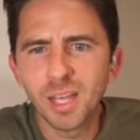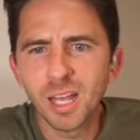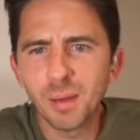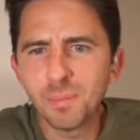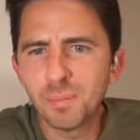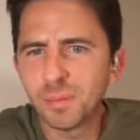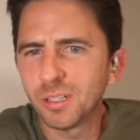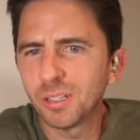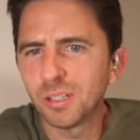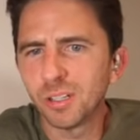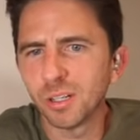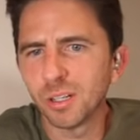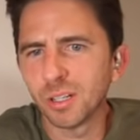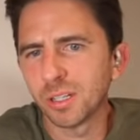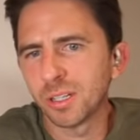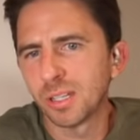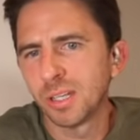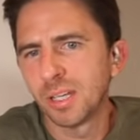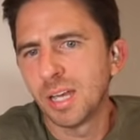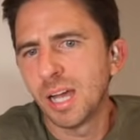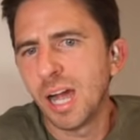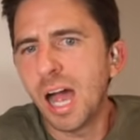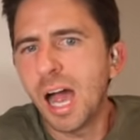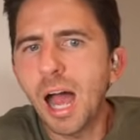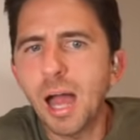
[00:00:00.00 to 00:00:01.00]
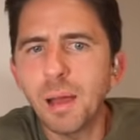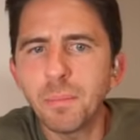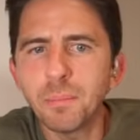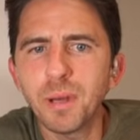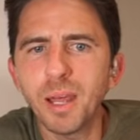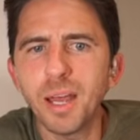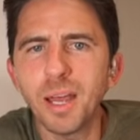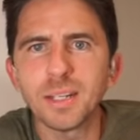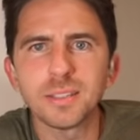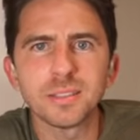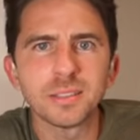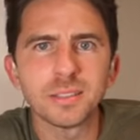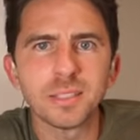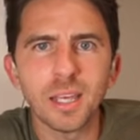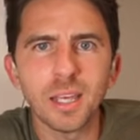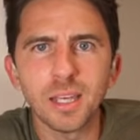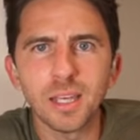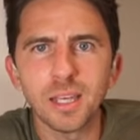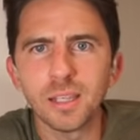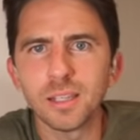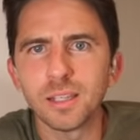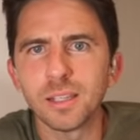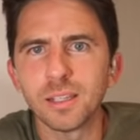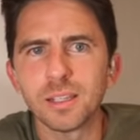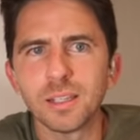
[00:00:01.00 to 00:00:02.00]
I mean, look, I'm not
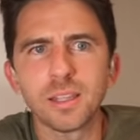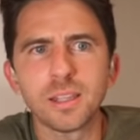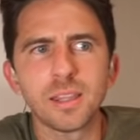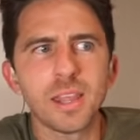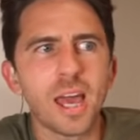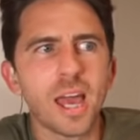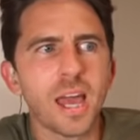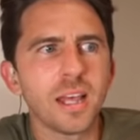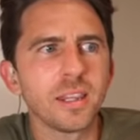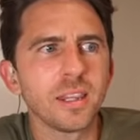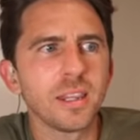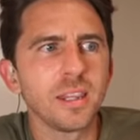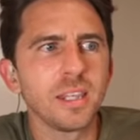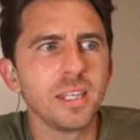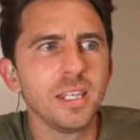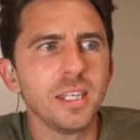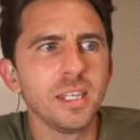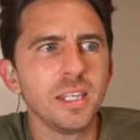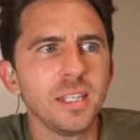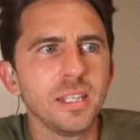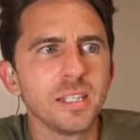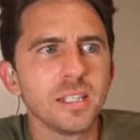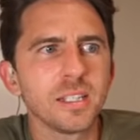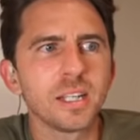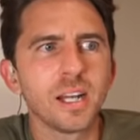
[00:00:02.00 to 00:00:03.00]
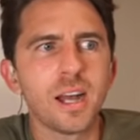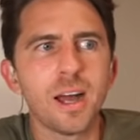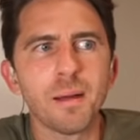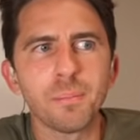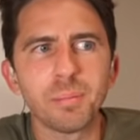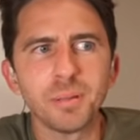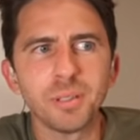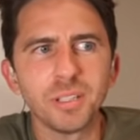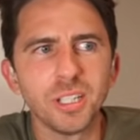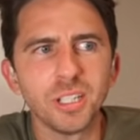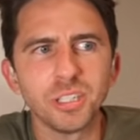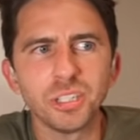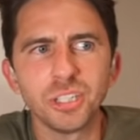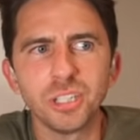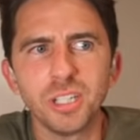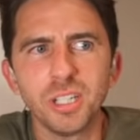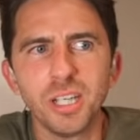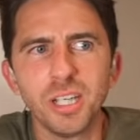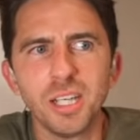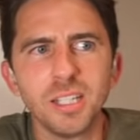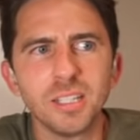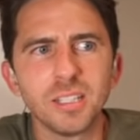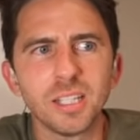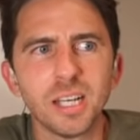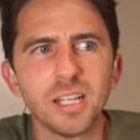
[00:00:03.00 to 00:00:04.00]
saying that the competition,
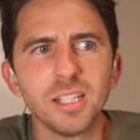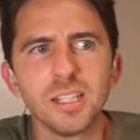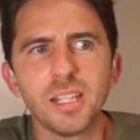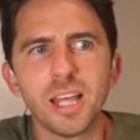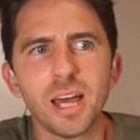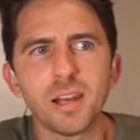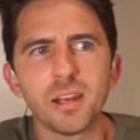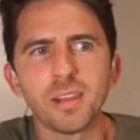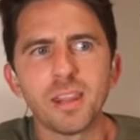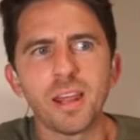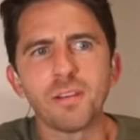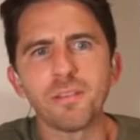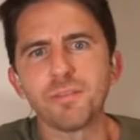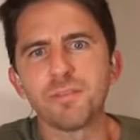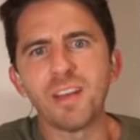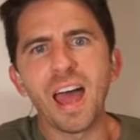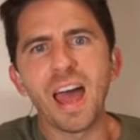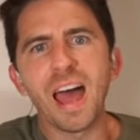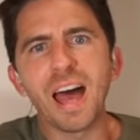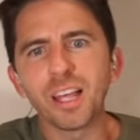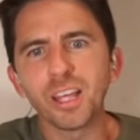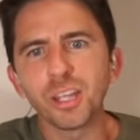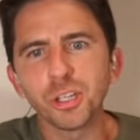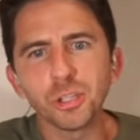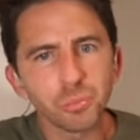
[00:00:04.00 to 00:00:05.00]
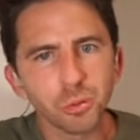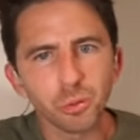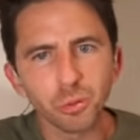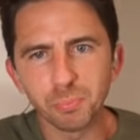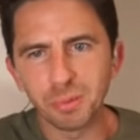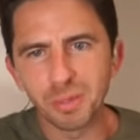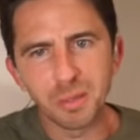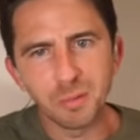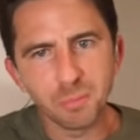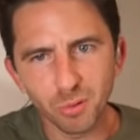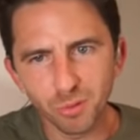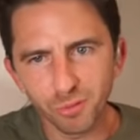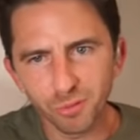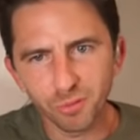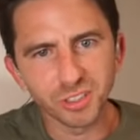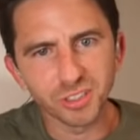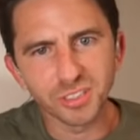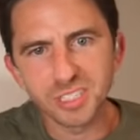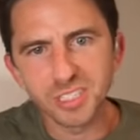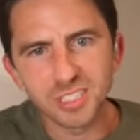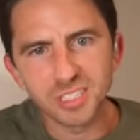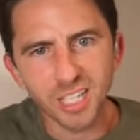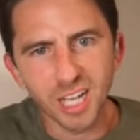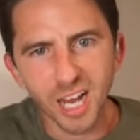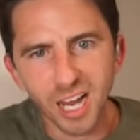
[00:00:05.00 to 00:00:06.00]
it, that, that valuable people for
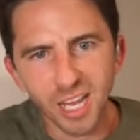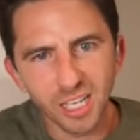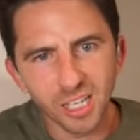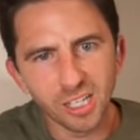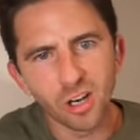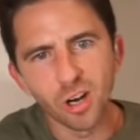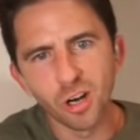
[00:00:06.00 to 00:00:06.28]
society